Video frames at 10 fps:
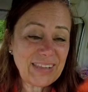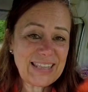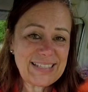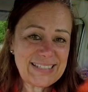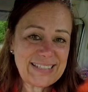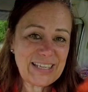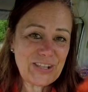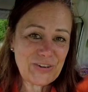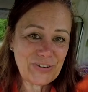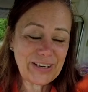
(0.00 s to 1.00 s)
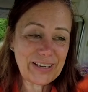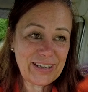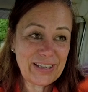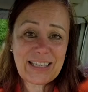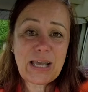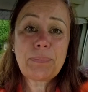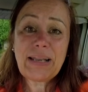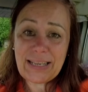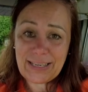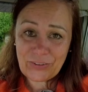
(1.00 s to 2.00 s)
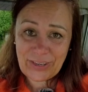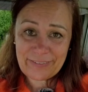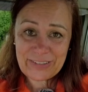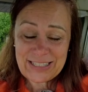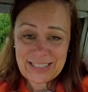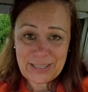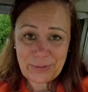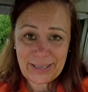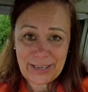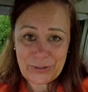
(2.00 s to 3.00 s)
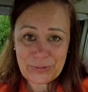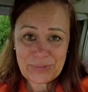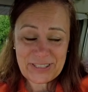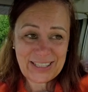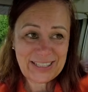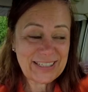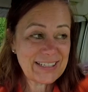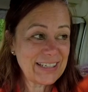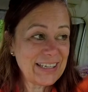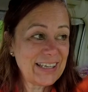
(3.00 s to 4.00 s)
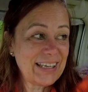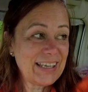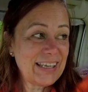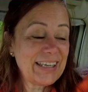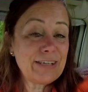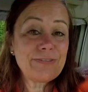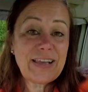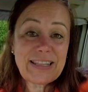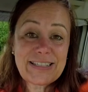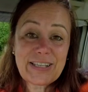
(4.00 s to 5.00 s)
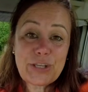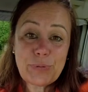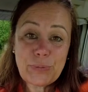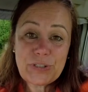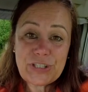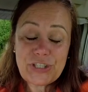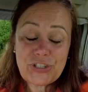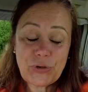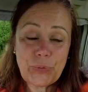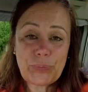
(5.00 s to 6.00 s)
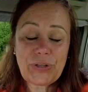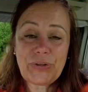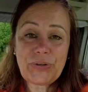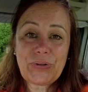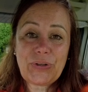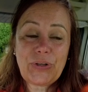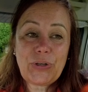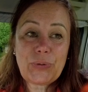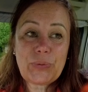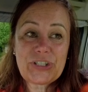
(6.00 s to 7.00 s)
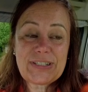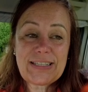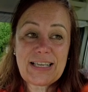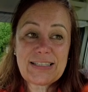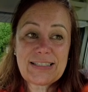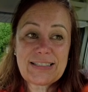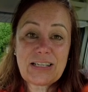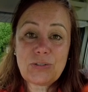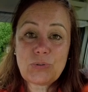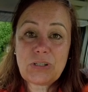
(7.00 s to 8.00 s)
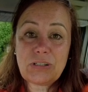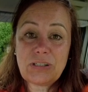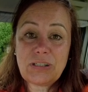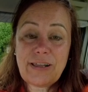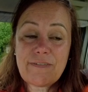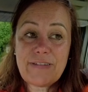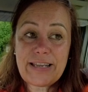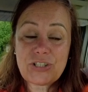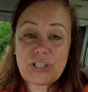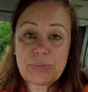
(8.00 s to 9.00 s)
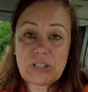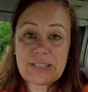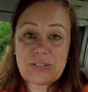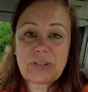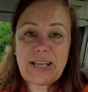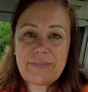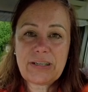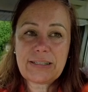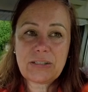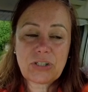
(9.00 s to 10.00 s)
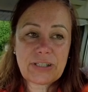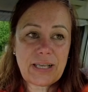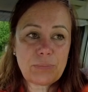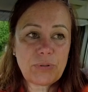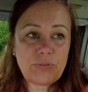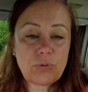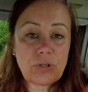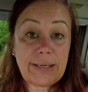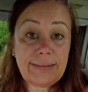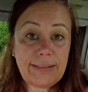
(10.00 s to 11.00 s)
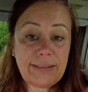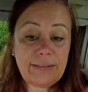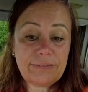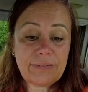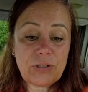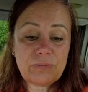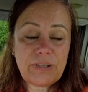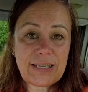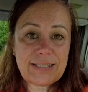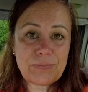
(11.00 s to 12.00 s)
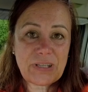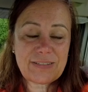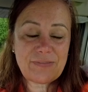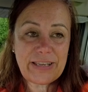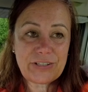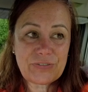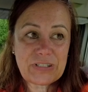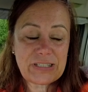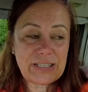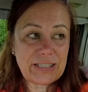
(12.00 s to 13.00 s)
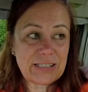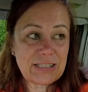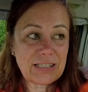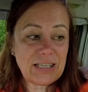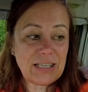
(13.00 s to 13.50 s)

And this is day three. I'm planning on having dinner when I get home tonight. In fact, there's a community shop here which sells local vegetables. So I'm gonna have a little look at that before I leave. Hopefully get some nice veg for tonight.